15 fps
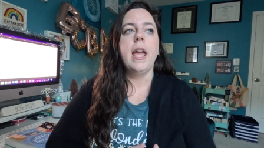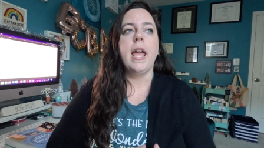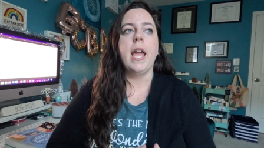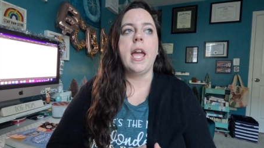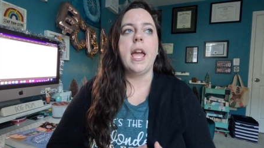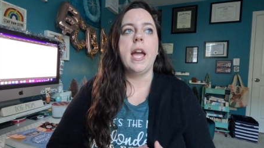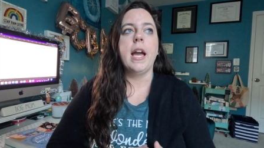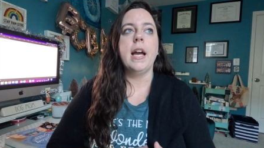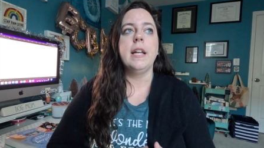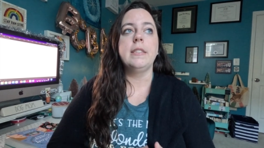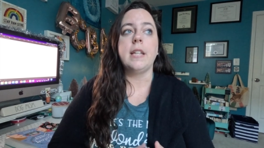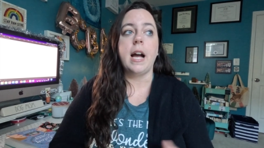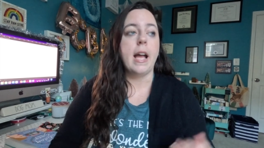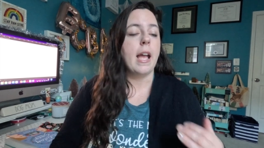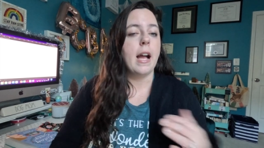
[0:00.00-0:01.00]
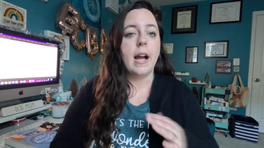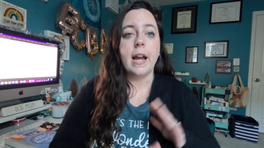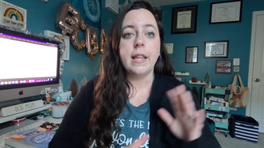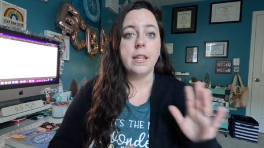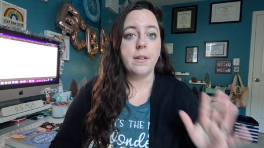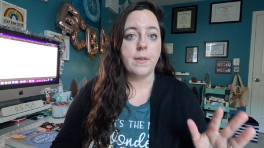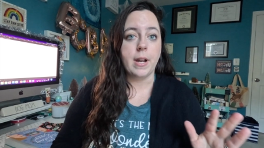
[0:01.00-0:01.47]
and I
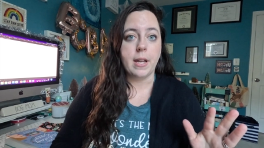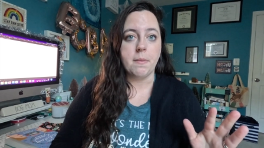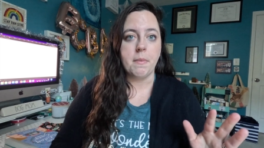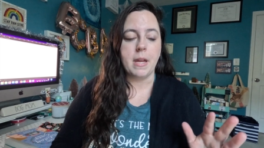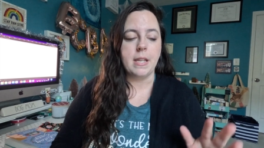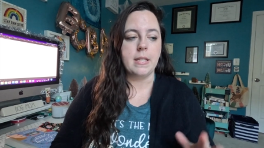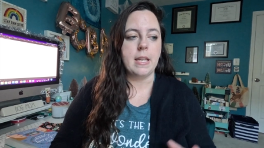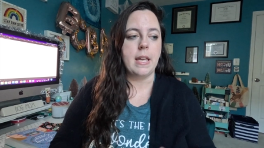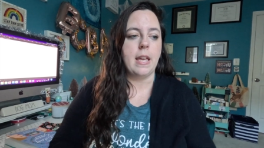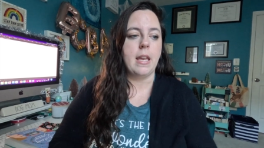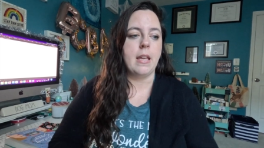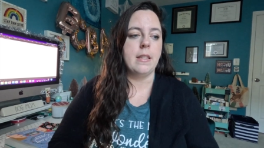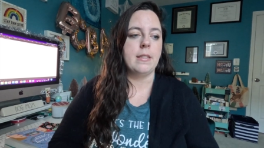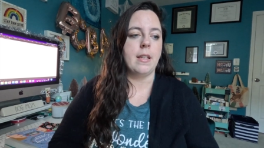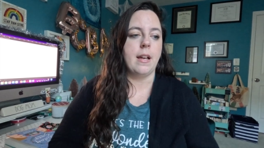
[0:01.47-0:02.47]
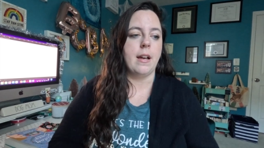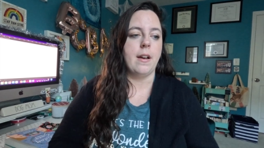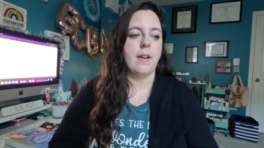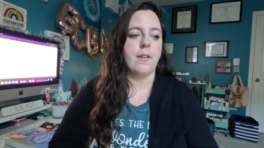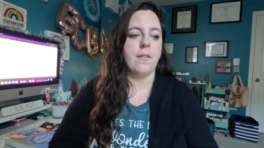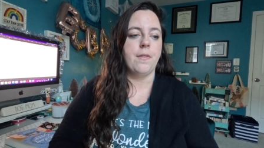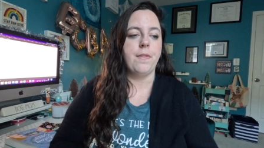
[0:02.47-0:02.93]
highly recommend it. It's
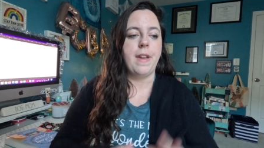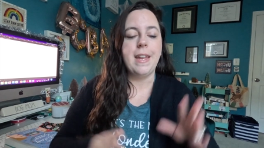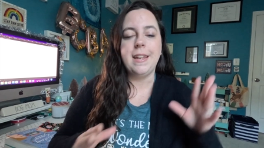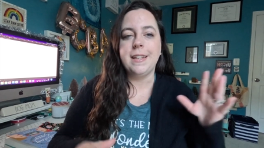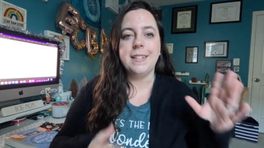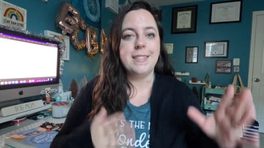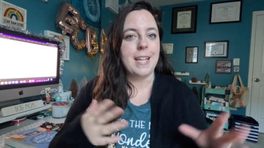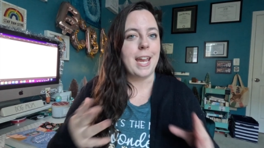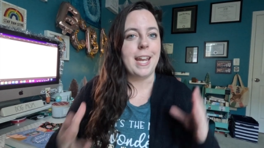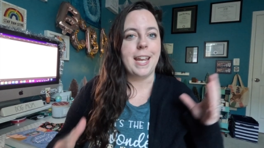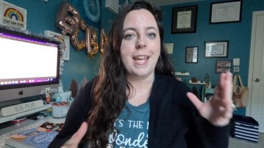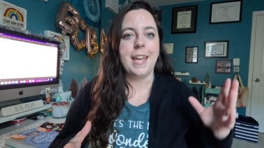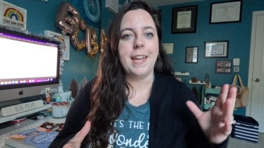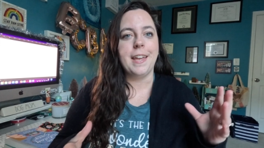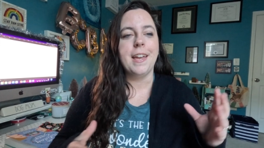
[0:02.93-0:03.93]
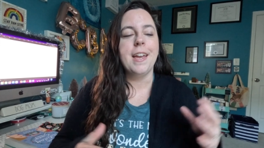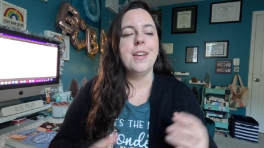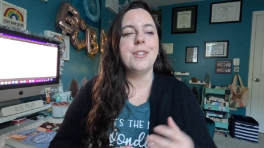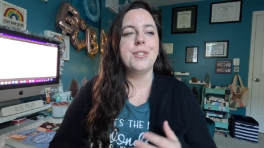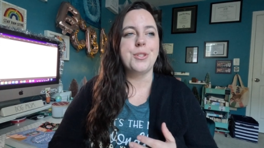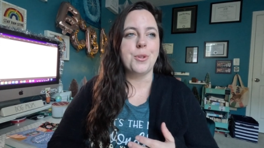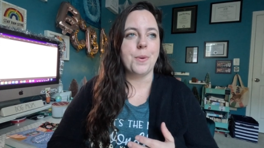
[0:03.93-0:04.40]
a fake dating
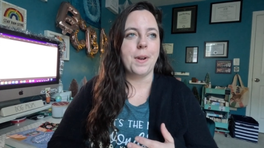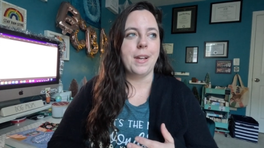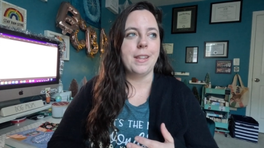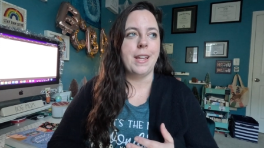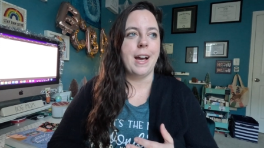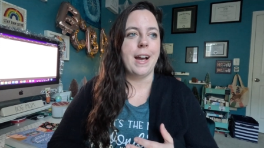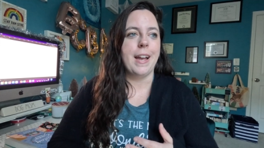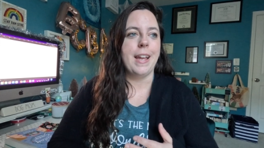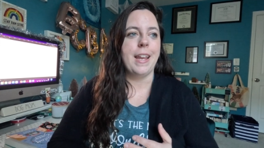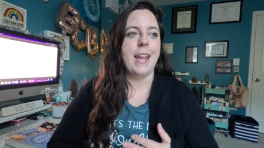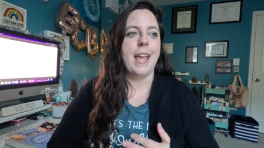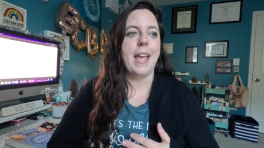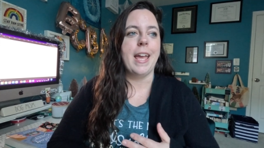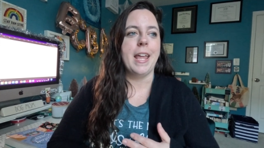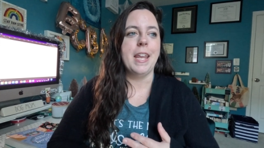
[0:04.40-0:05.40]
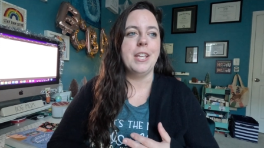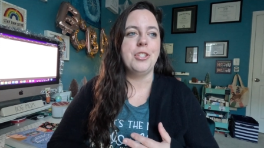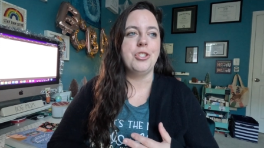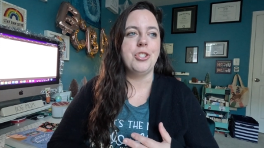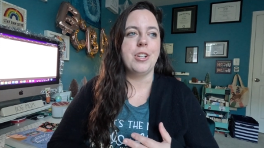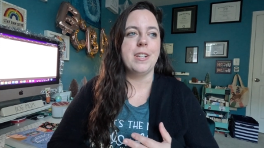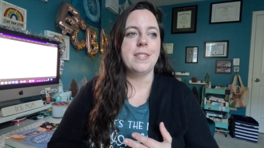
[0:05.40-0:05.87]
storyline and
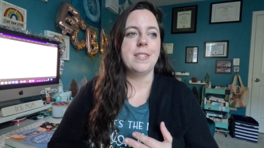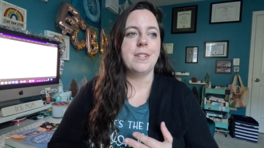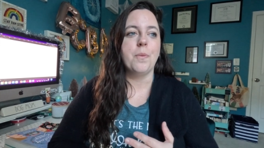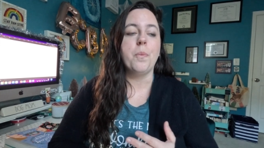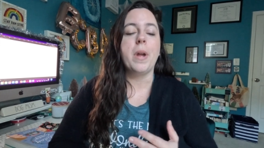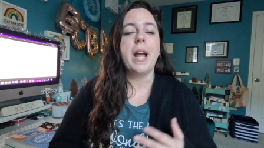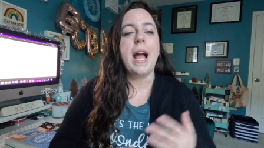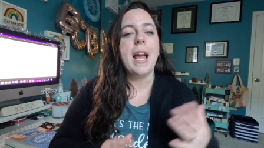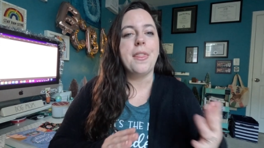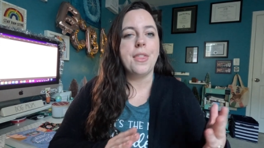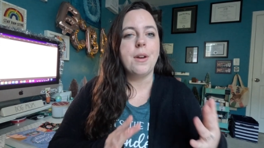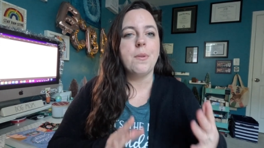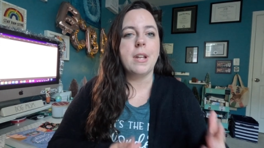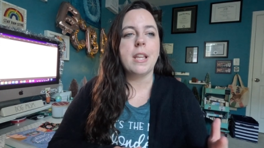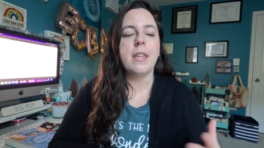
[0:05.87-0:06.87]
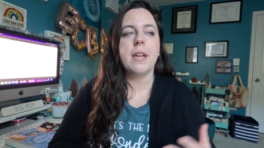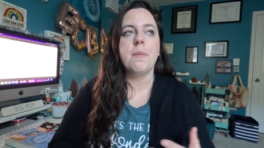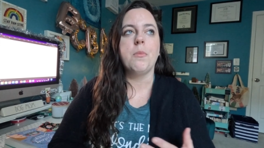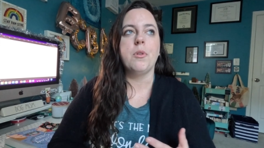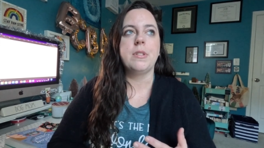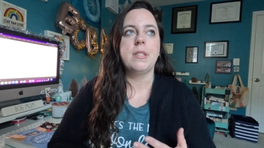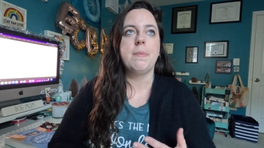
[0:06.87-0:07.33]
it's just what I think what I like
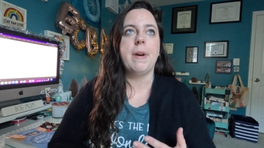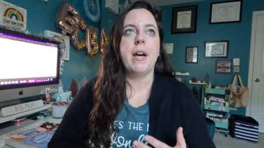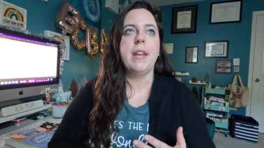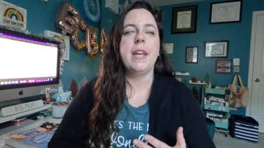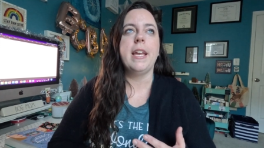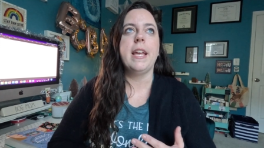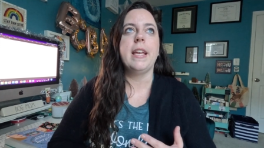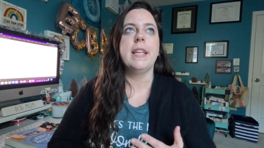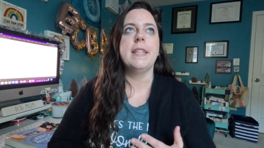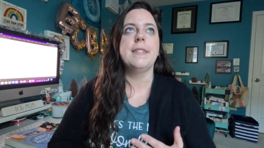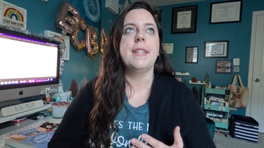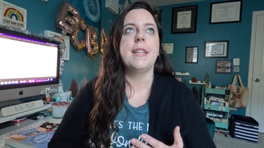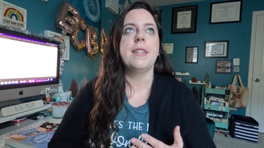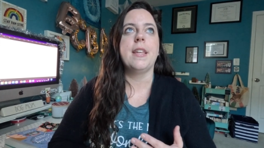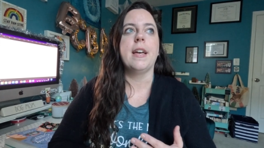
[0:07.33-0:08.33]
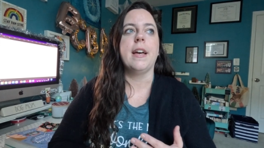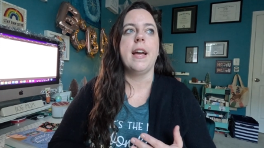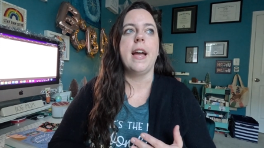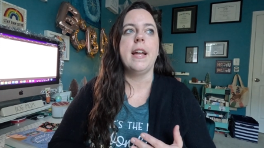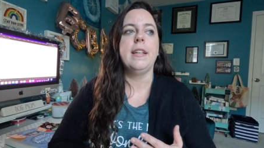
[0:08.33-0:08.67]
most about it is that the